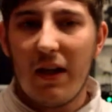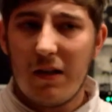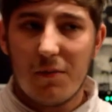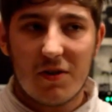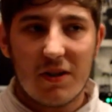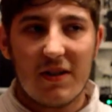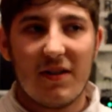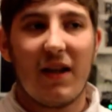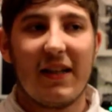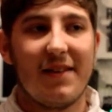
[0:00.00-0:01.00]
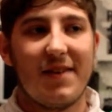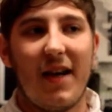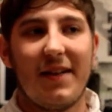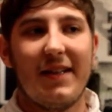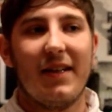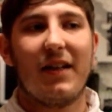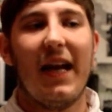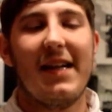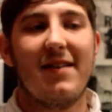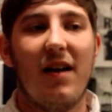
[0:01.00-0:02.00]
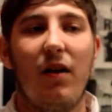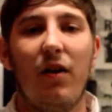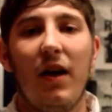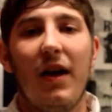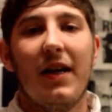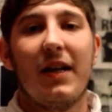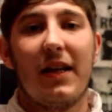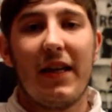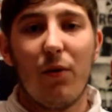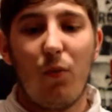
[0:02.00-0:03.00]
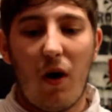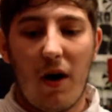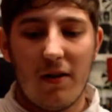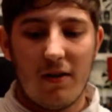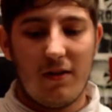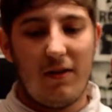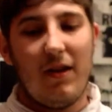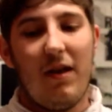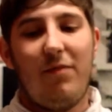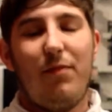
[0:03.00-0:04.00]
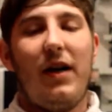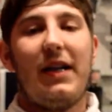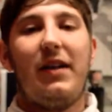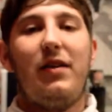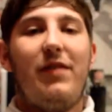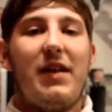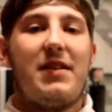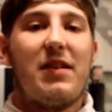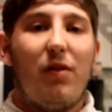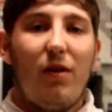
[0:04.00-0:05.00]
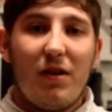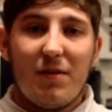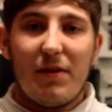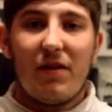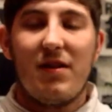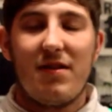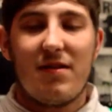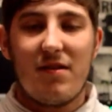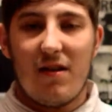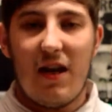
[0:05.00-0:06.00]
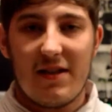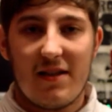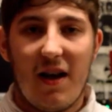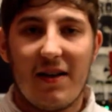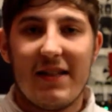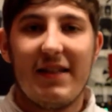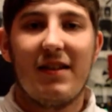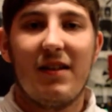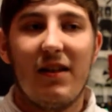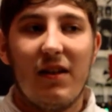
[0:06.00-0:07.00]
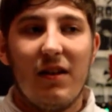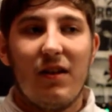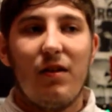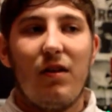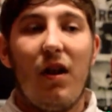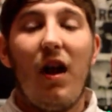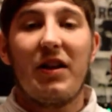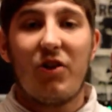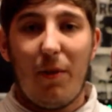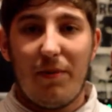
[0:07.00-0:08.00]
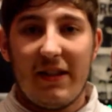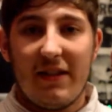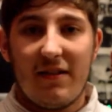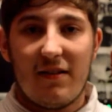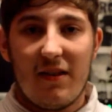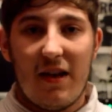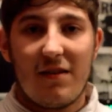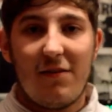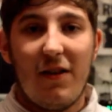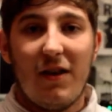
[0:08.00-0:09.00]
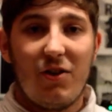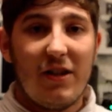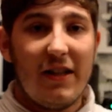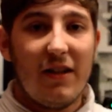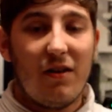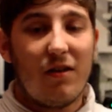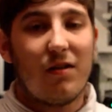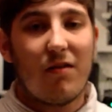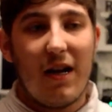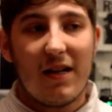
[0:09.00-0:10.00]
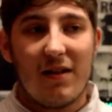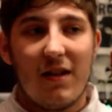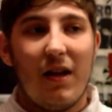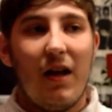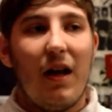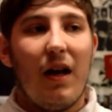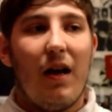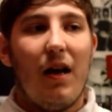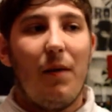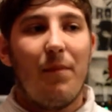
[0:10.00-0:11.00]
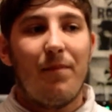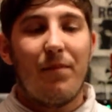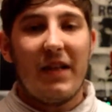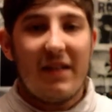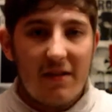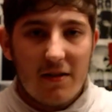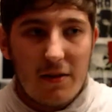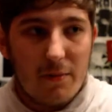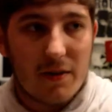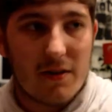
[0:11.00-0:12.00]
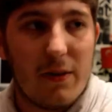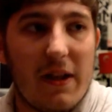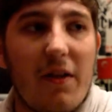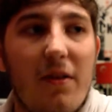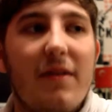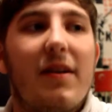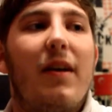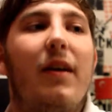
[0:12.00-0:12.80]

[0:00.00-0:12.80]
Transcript: I'm just going to get started. Okay, so year 1 of my university course, because I started learning Japanese as a first year undergrad. These are the 2 books we used.